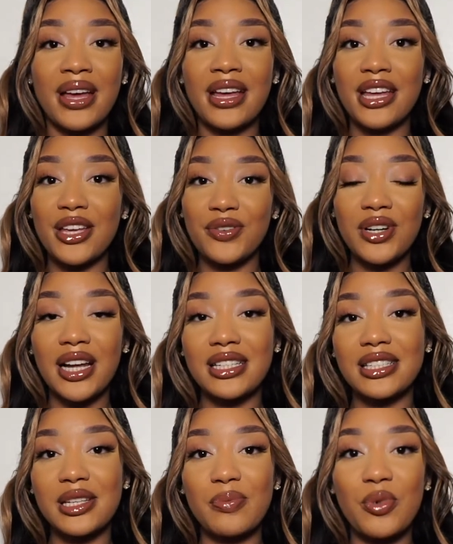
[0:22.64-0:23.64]
if you'd like to
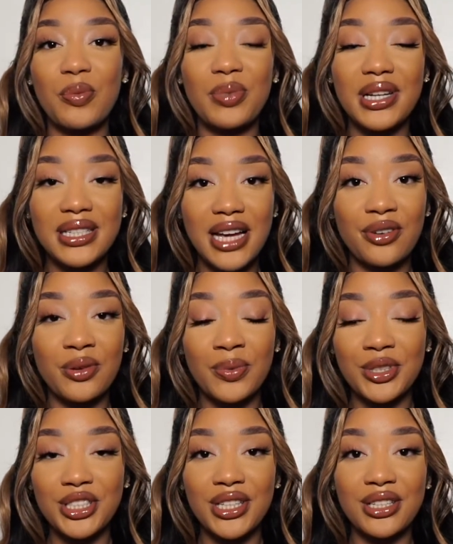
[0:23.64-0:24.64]
see more, please carry on
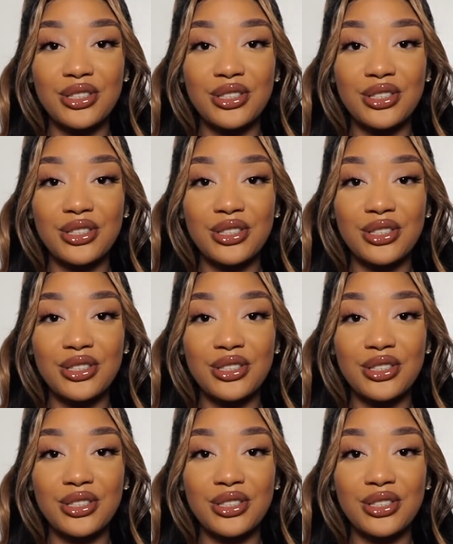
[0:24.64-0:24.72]
watching.